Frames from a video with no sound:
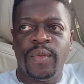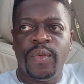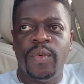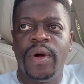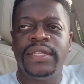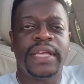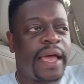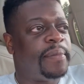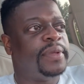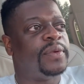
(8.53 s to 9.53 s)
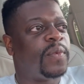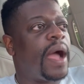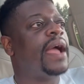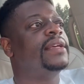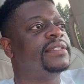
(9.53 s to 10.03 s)
What's happening?
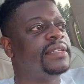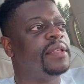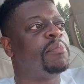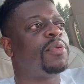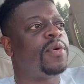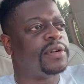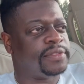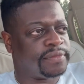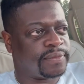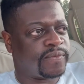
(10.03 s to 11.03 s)
Why is it important?